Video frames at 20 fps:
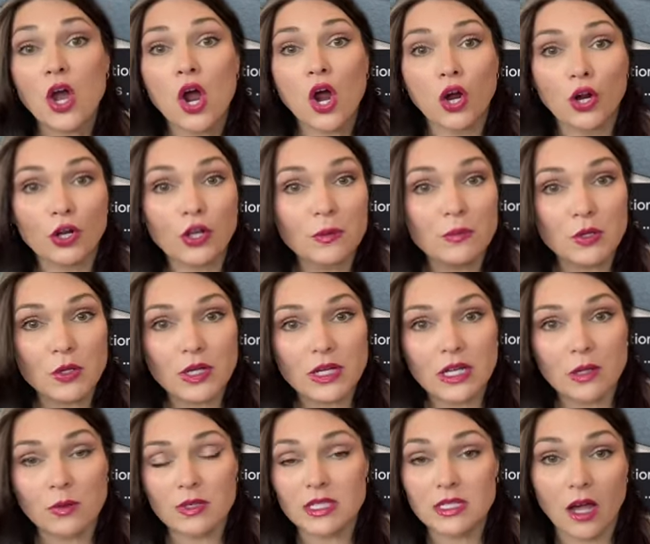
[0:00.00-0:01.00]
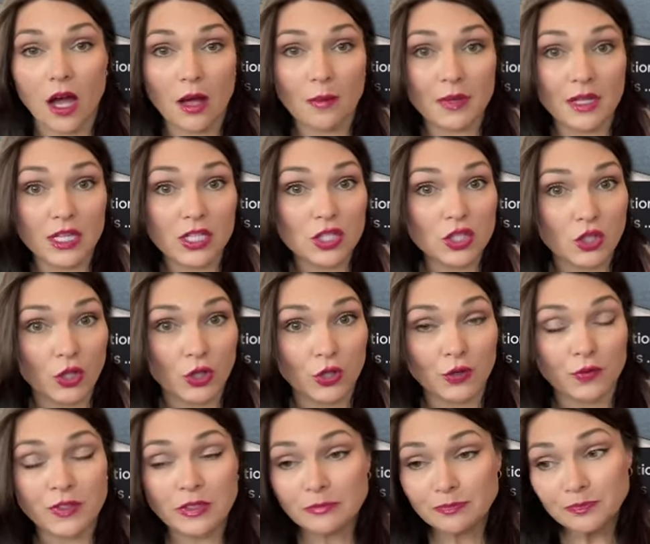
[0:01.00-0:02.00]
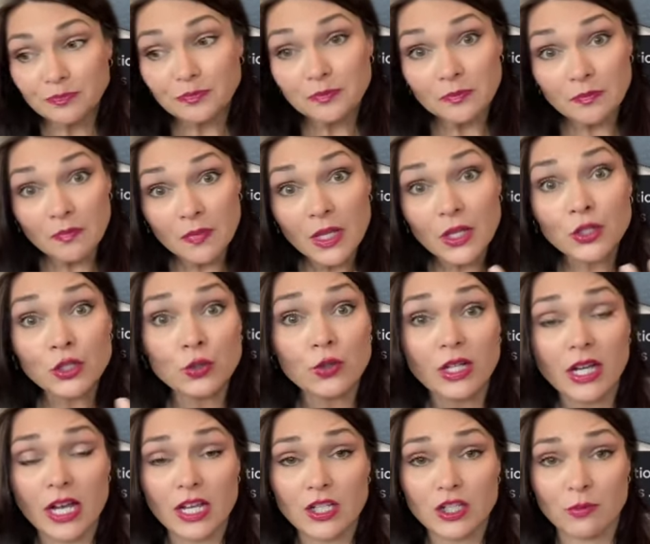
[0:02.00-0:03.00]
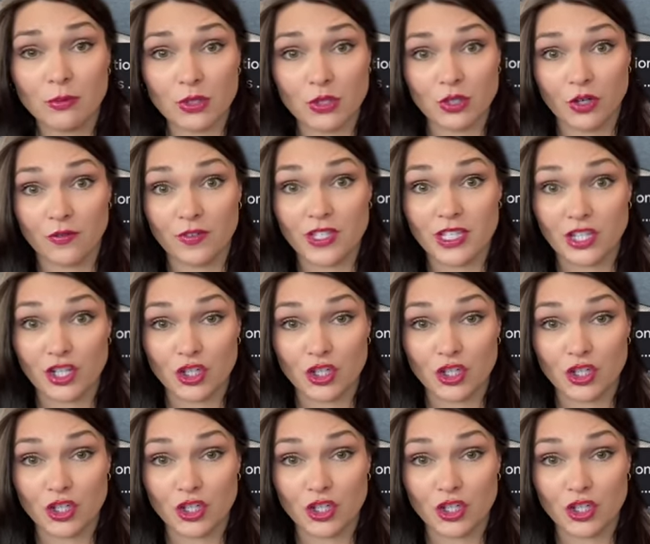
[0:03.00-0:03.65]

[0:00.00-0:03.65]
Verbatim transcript: her community was not being served due to customer service